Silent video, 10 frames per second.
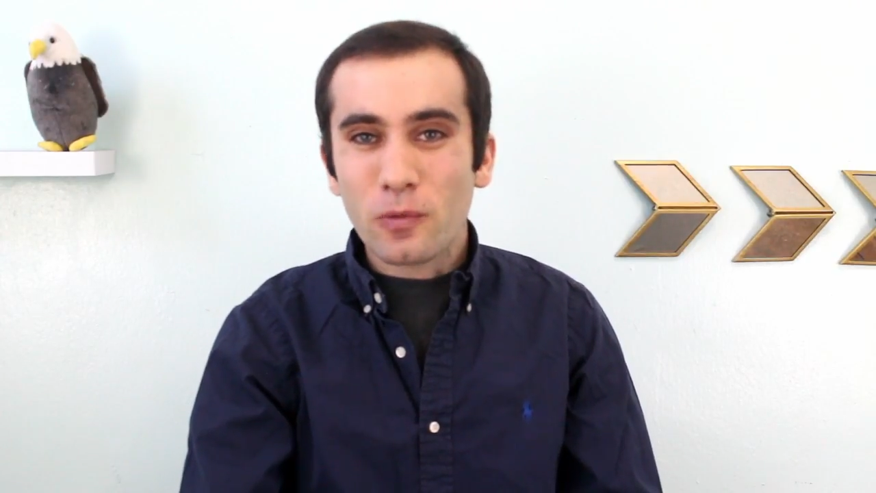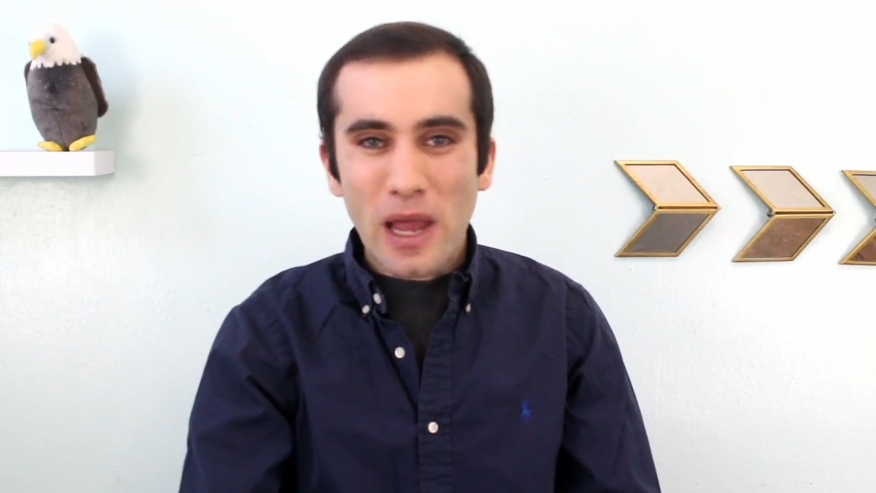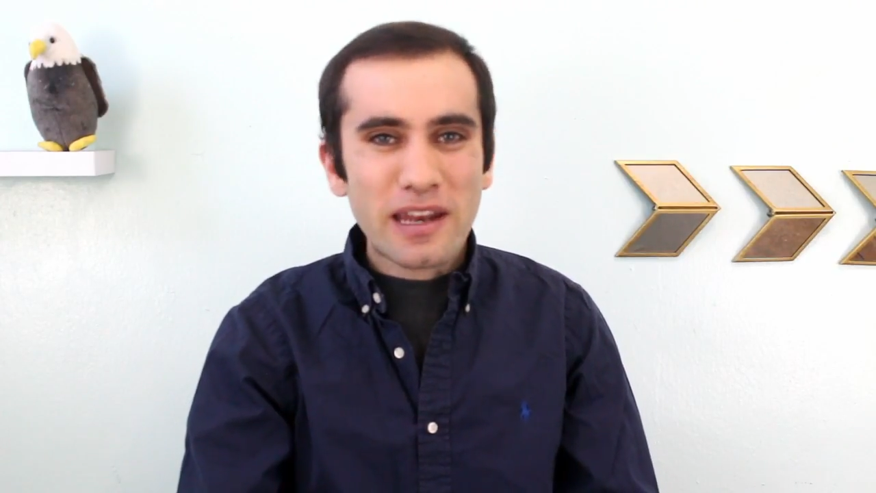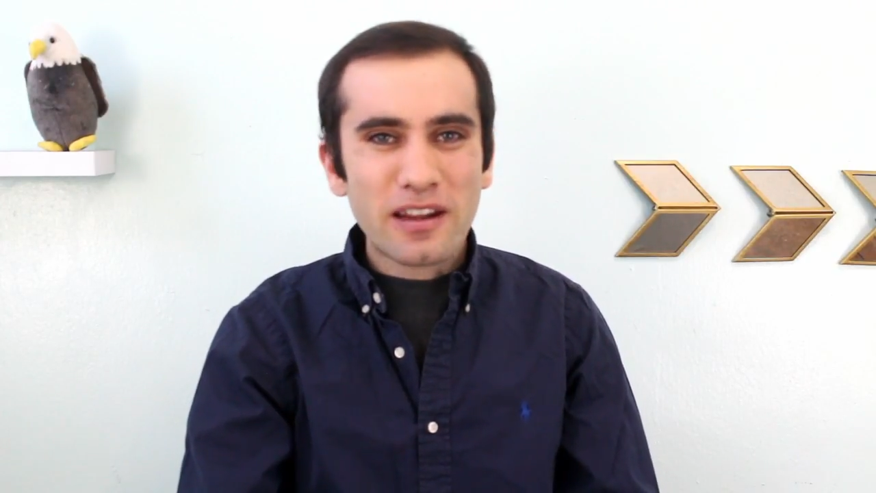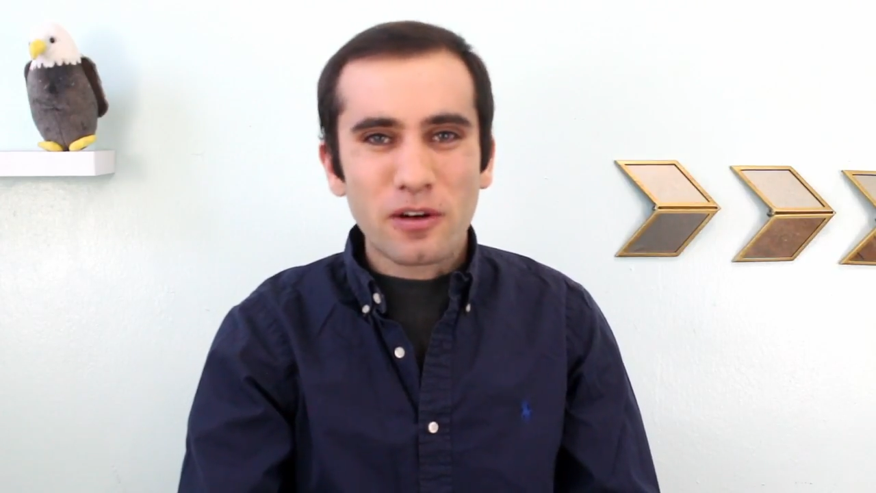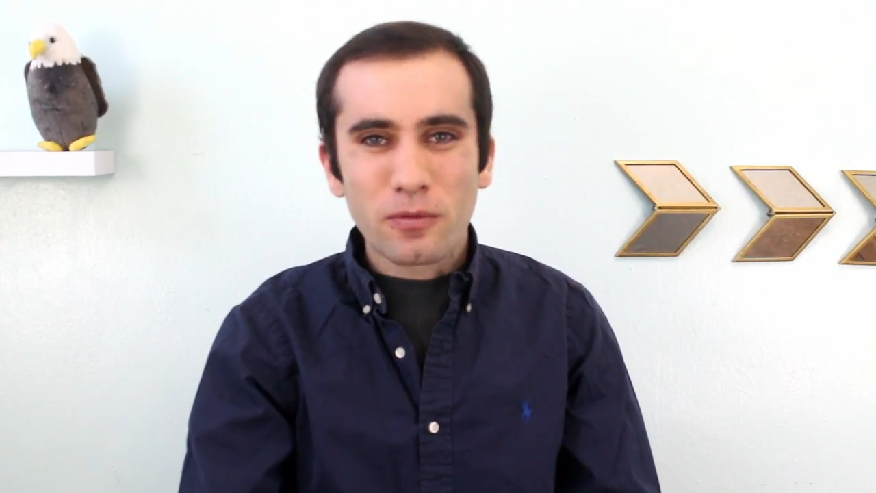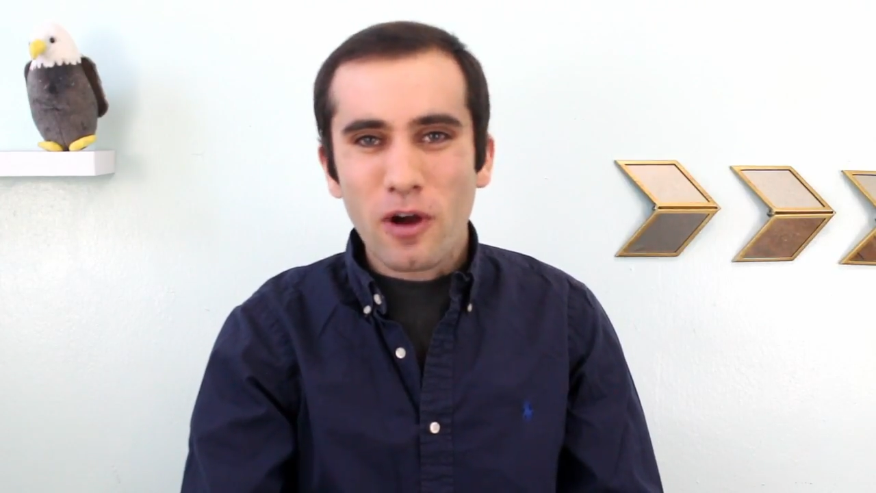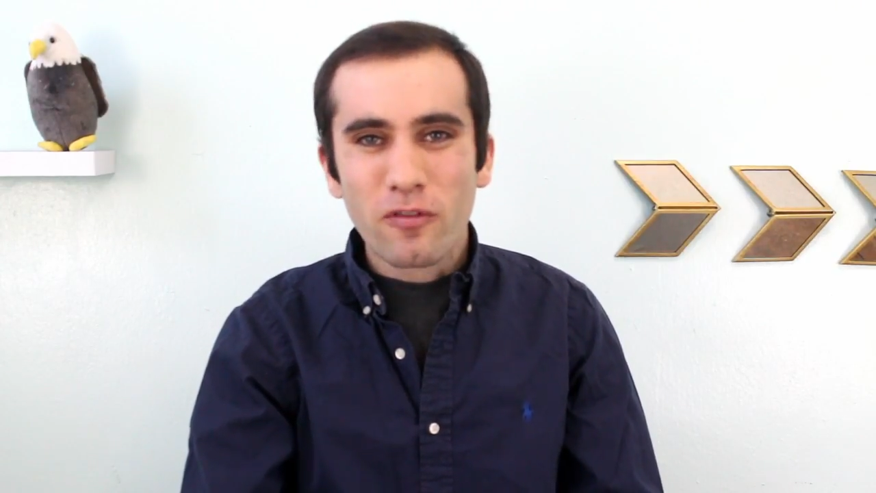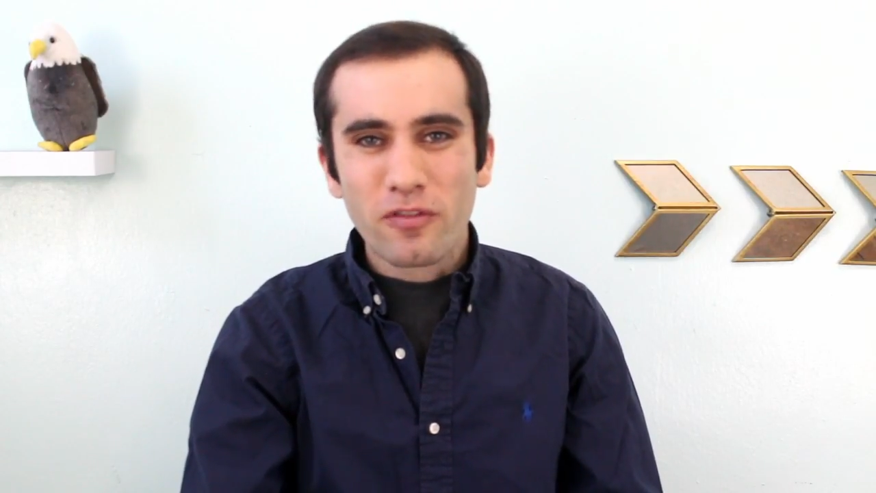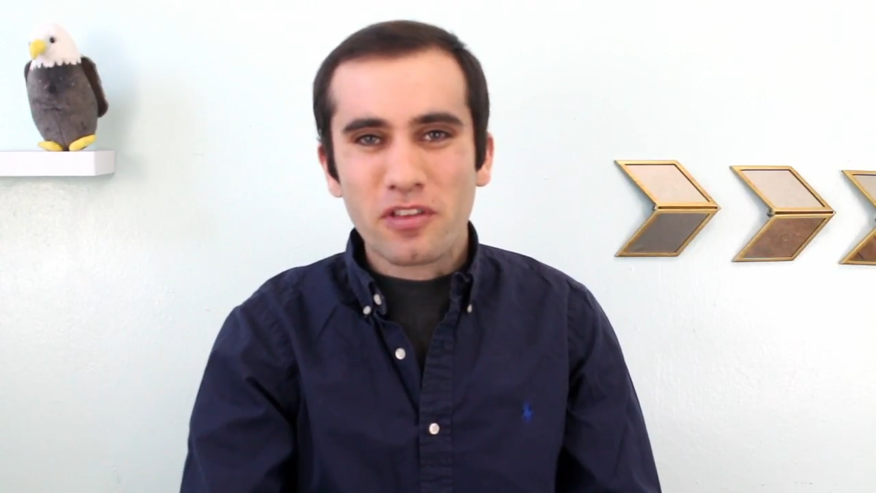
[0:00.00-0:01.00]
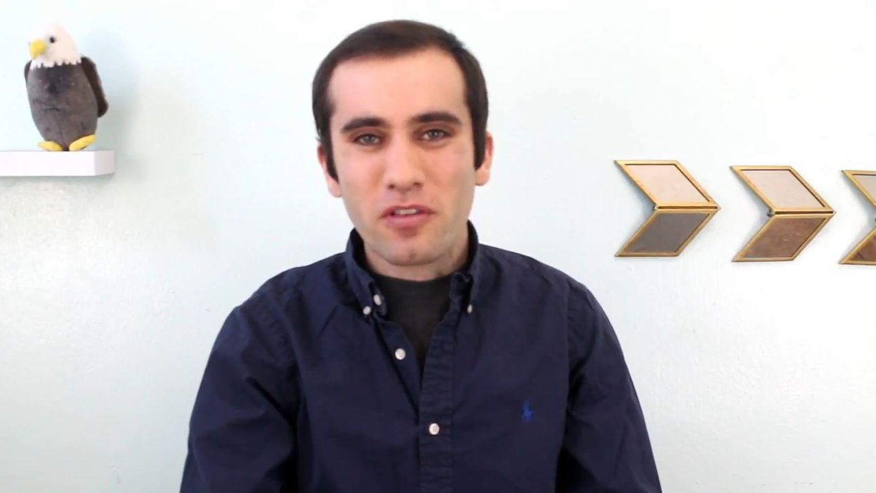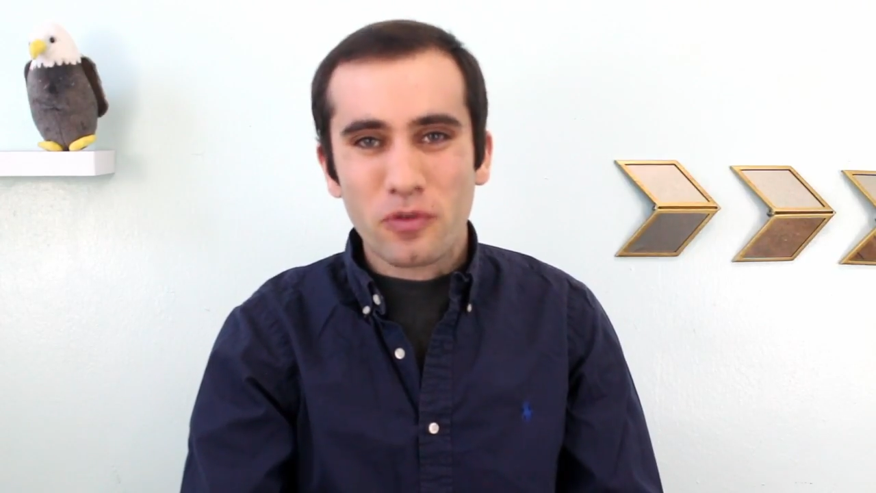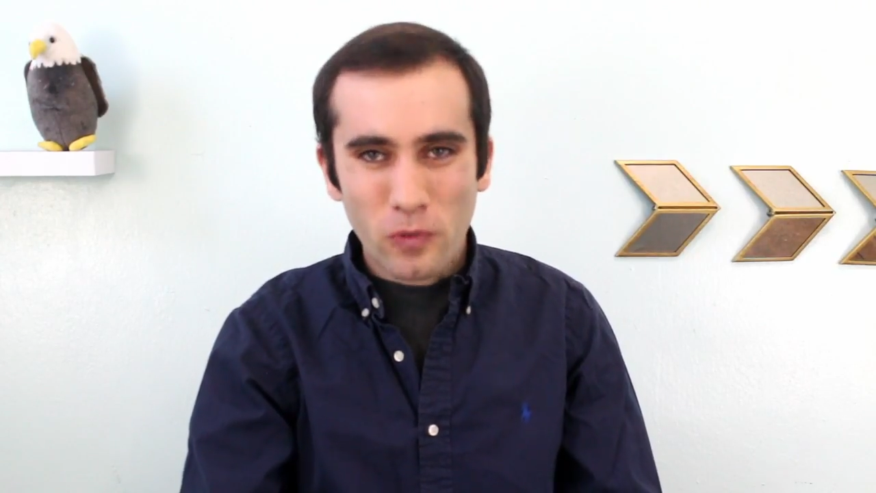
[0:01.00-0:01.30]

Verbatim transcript: right into Roe vs.